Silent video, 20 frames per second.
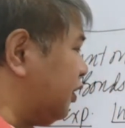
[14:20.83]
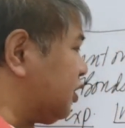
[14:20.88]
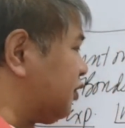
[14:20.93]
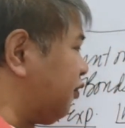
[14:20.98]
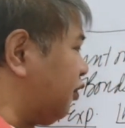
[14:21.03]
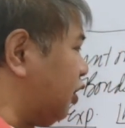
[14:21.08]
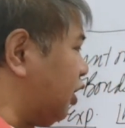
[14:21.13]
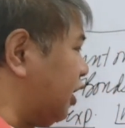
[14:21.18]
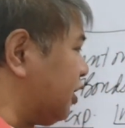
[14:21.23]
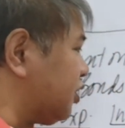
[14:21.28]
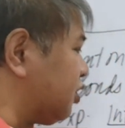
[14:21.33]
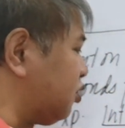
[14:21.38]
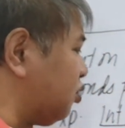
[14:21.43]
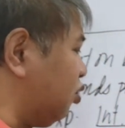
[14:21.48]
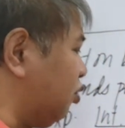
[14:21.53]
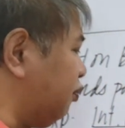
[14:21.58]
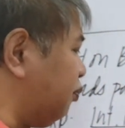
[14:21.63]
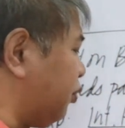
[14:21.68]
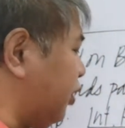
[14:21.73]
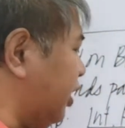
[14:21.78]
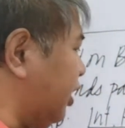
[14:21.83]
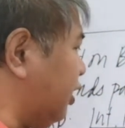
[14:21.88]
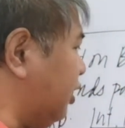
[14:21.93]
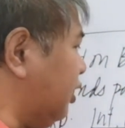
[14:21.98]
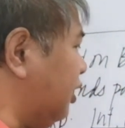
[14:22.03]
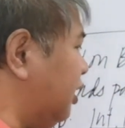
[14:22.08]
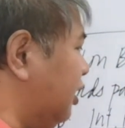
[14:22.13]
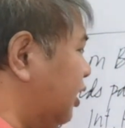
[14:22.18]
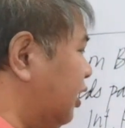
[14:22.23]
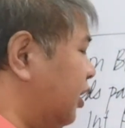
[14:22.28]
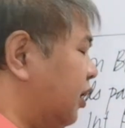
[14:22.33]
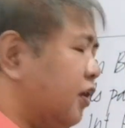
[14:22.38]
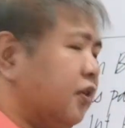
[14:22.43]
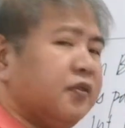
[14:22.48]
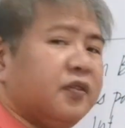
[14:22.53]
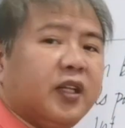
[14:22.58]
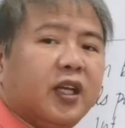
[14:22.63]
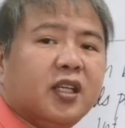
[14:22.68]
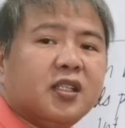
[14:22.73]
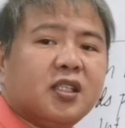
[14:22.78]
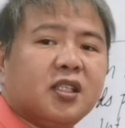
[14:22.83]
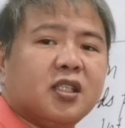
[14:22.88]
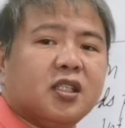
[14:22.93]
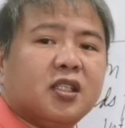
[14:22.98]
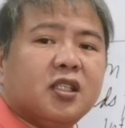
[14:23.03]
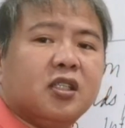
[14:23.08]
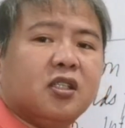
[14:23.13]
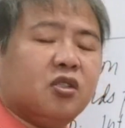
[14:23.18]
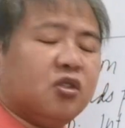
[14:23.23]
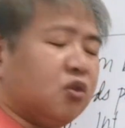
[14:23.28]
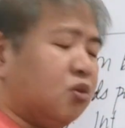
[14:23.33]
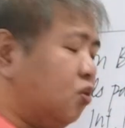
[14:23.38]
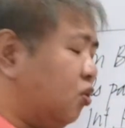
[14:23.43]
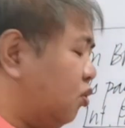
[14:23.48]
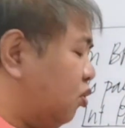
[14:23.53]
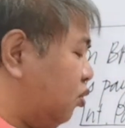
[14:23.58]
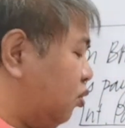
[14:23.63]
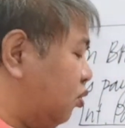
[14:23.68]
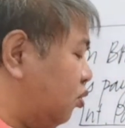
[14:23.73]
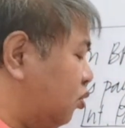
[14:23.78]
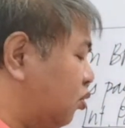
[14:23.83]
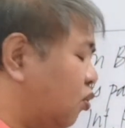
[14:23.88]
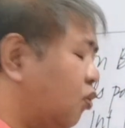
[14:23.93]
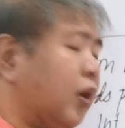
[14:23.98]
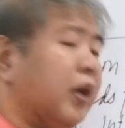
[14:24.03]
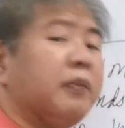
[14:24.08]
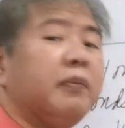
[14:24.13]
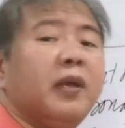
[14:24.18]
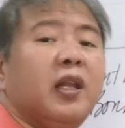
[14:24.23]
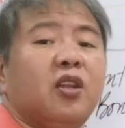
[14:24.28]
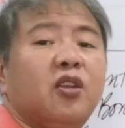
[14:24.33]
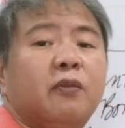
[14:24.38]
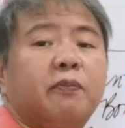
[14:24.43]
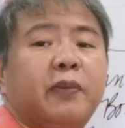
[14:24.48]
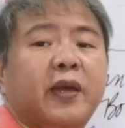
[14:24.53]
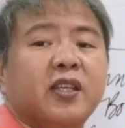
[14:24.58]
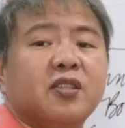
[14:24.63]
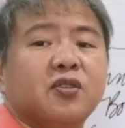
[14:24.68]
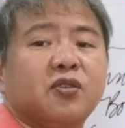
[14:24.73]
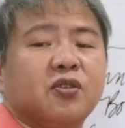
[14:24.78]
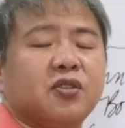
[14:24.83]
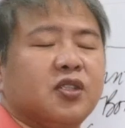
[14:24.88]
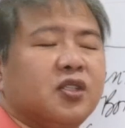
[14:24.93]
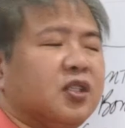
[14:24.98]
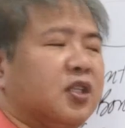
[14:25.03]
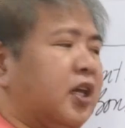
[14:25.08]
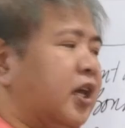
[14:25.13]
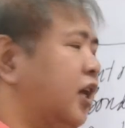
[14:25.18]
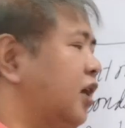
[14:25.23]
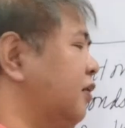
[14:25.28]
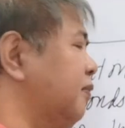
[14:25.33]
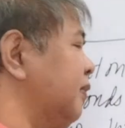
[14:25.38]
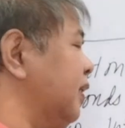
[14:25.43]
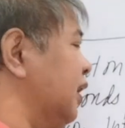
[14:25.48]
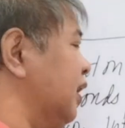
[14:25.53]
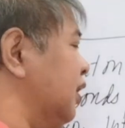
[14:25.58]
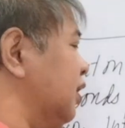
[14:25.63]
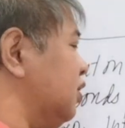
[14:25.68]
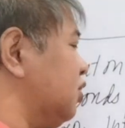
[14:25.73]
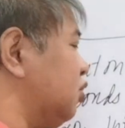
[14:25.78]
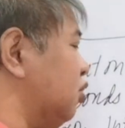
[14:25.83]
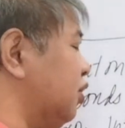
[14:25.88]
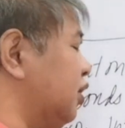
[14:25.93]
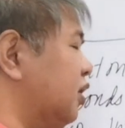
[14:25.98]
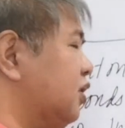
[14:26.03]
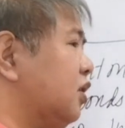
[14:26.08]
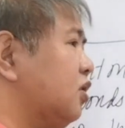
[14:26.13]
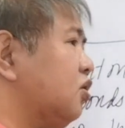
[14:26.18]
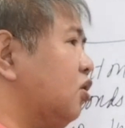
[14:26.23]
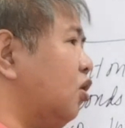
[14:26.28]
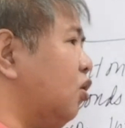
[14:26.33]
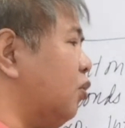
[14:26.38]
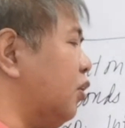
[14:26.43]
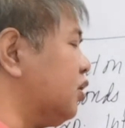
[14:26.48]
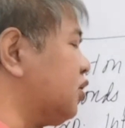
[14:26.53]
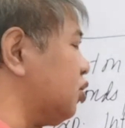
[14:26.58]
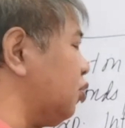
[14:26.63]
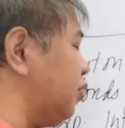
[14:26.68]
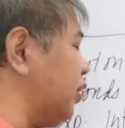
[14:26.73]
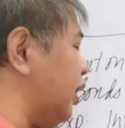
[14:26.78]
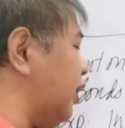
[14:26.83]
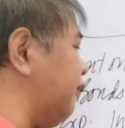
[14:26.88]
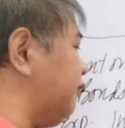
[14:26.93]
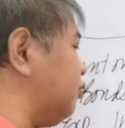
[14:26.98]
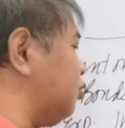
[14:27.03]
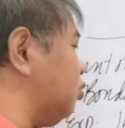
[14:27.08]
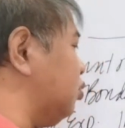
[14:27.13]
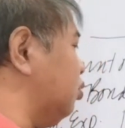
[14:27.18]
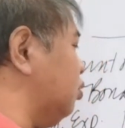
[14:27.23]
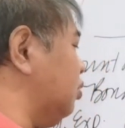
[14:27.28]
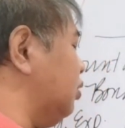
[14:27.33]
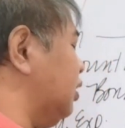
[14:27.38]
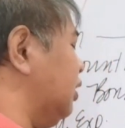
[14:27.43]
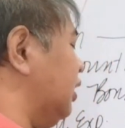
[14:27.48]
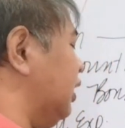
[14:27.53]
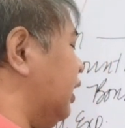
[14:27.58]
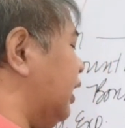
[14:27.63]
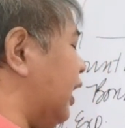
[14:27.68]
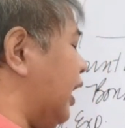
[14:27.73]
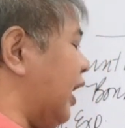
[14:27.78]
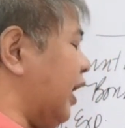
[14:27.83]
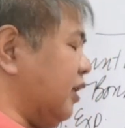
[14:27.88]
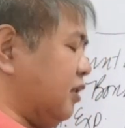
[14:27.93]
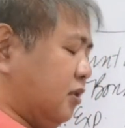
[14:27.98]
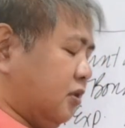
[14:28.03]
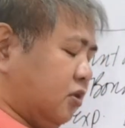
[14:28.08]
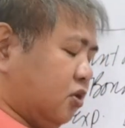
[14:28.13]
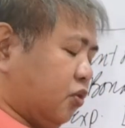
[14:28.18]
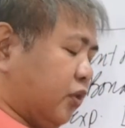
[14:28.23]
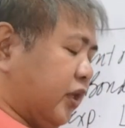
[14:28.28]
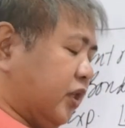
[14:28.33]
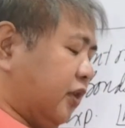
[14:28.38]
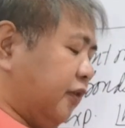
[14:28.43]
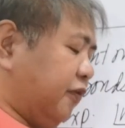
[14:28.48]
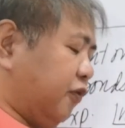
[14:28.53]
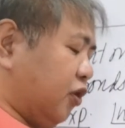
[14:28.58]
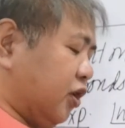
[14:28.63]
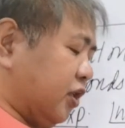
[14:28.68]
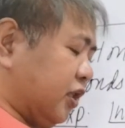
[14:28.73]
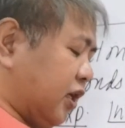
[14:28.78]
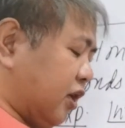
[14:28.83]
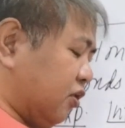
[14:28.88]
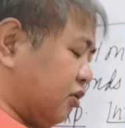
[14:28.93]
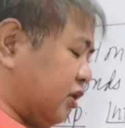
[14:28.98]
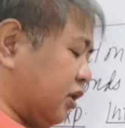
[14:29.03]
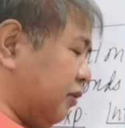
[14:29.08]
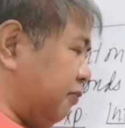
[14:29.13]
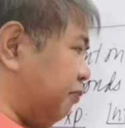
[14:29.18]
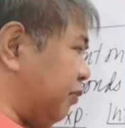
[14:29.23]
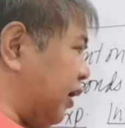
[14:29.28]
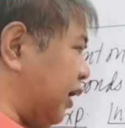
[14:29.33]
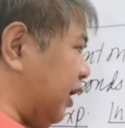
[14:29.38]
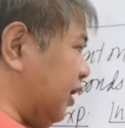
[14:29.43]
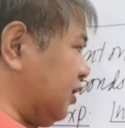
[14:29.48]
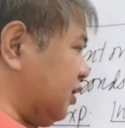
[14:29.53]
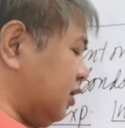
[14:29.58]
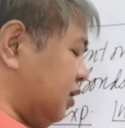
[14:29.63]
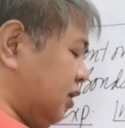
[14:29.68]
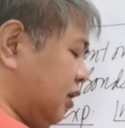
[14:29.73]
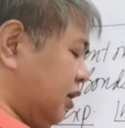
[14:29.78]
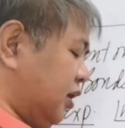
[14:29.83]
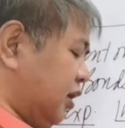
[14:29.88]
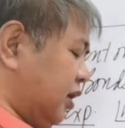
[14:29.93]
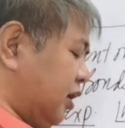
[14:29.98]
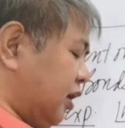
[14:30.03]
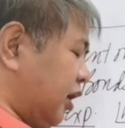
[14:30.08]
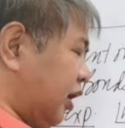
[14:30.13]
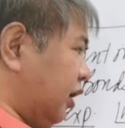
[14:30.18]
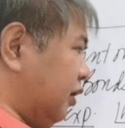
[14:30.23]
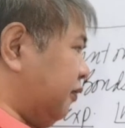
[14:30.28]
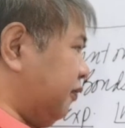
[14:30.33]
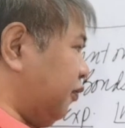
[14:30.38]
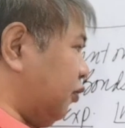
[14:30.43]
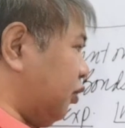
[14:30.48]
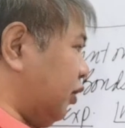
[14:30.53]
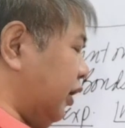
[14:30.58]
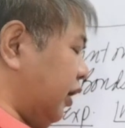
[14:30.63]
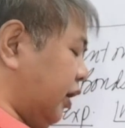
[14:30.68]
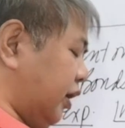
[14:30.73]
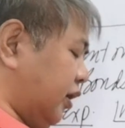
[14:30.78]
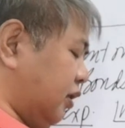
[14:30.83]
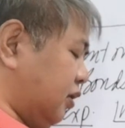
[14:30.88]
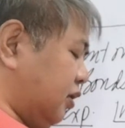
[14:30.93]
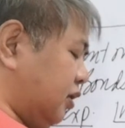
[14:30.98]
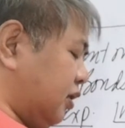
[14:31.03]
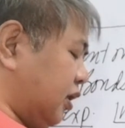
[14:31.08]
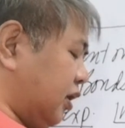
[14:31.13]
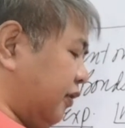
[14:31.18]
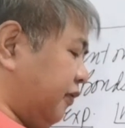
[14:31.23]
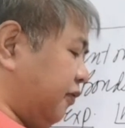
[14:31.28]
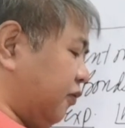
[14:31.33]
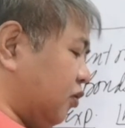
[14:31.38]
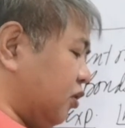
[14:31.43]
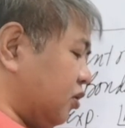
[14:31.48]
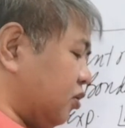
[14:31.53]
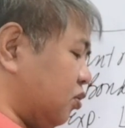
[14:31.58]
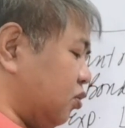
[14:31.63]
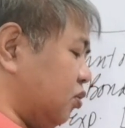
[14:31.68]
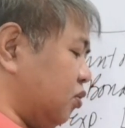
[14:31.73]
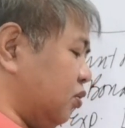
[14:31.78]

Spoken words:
is for us to bring this to 1 million pesos. Okay? So this is lower, so we have to add 24,000 plus 848,342.